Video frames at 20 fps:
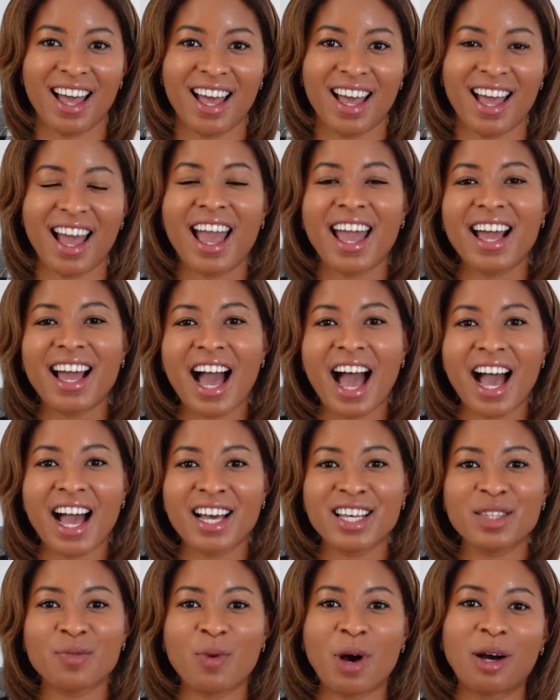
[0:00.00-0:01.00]
Hey
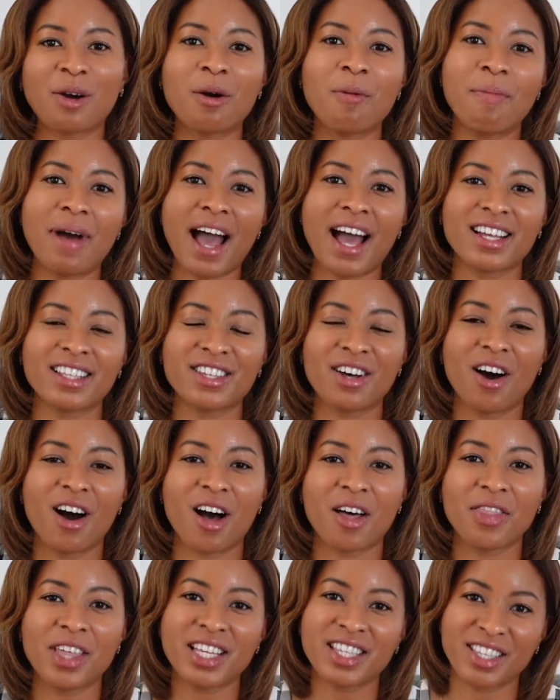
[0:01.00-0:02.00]
guys, welcome back to
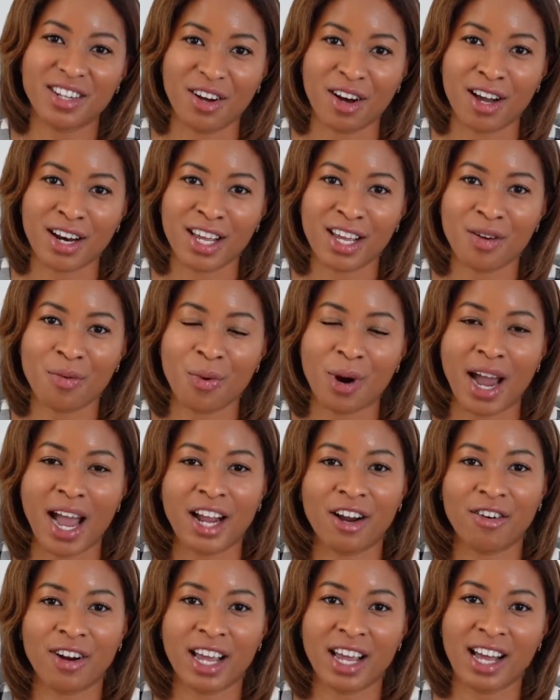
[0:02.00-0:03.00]
All Things Nani, where I
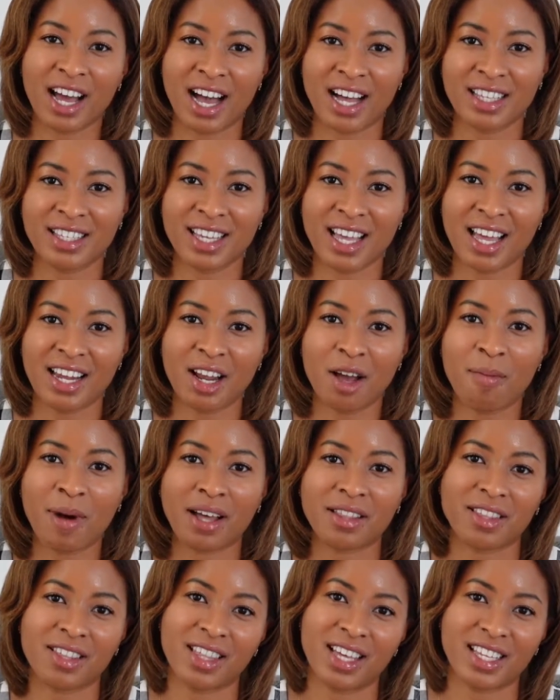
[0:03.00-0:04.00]
create content
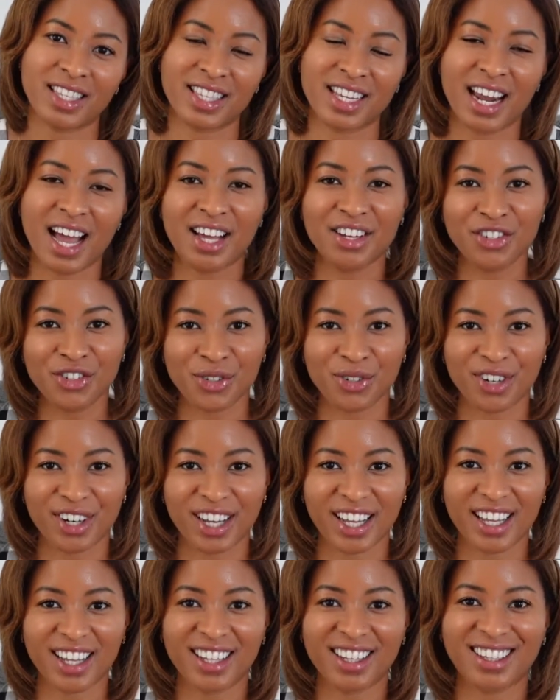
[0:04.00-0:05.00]
about the things that I
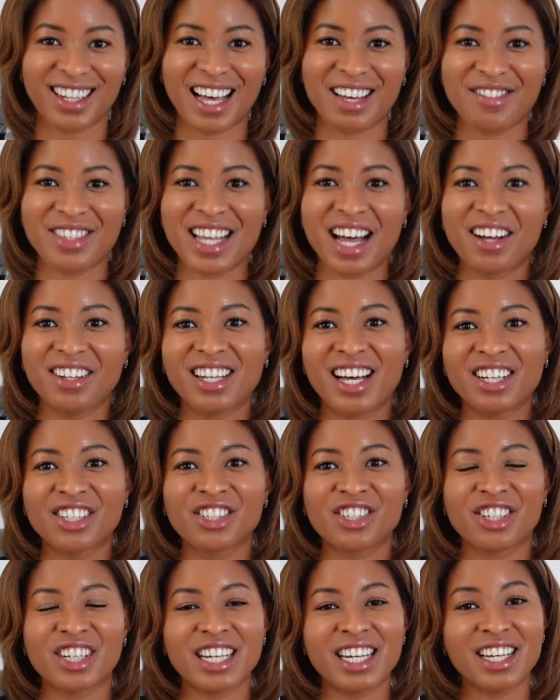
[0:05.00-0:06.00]
enjoy, lifestyle,
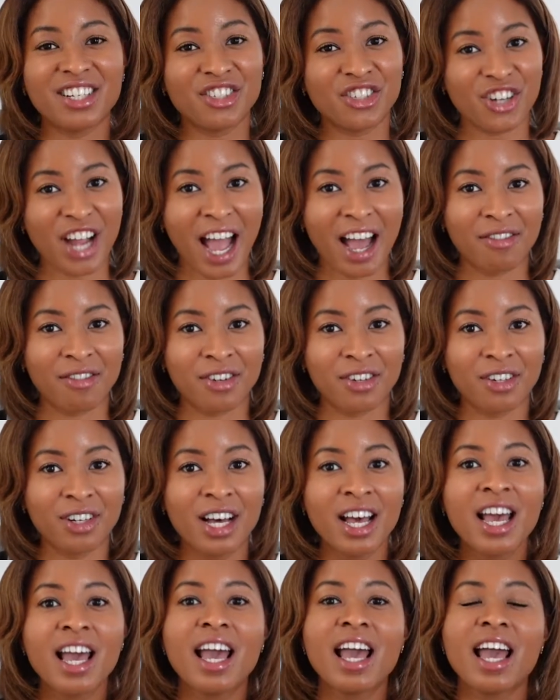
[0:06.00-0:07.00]
luxury, and
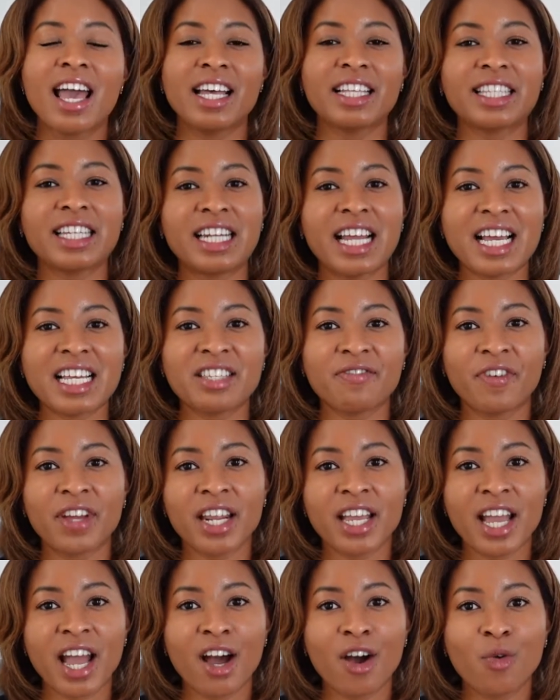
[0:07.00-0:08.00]
travel. In today's
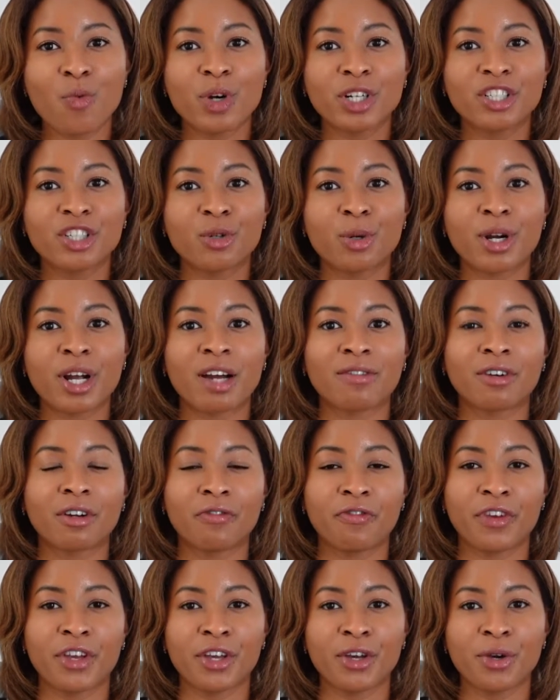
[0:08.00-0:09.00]
video, we're doing a
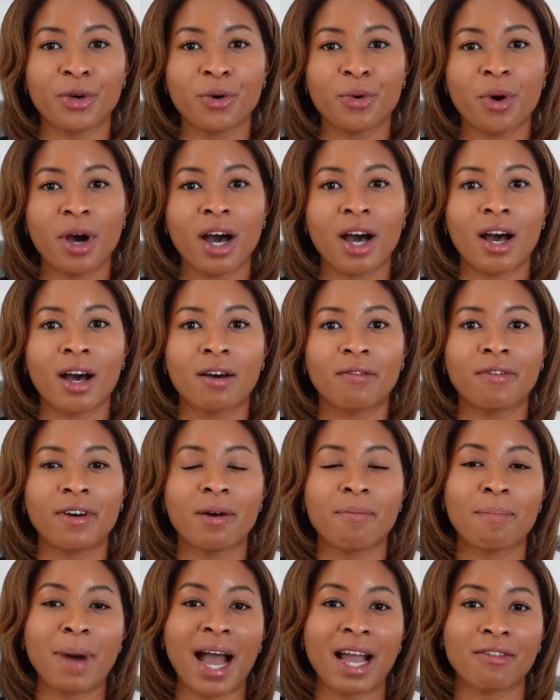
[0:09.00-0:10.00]
review of
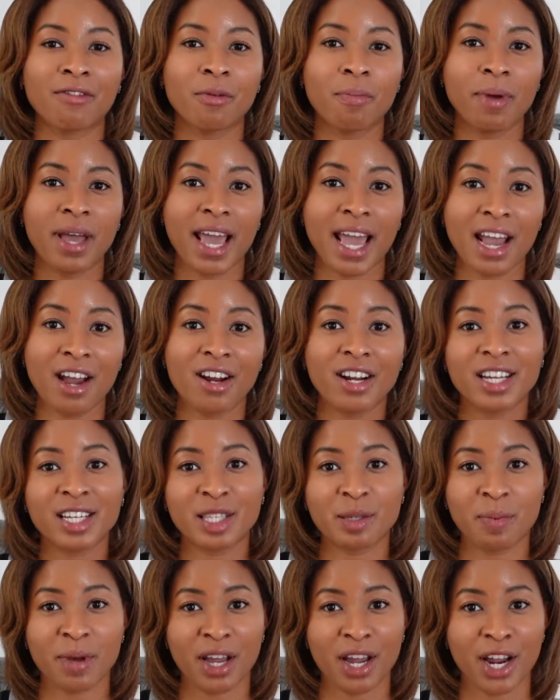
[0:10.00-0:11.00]
my repair
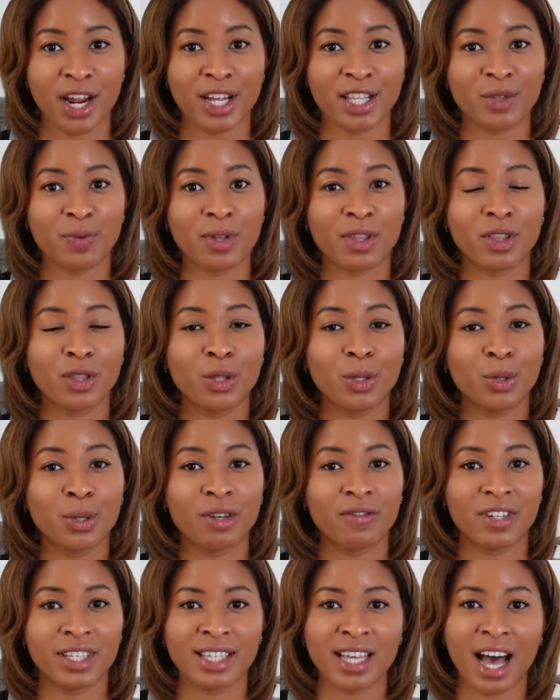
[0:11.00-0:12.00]
experience with
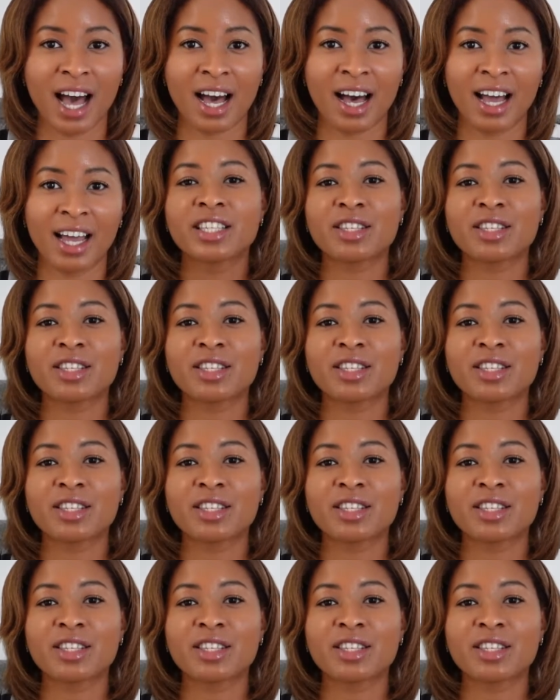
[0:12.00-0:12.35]
Louis Vuitton.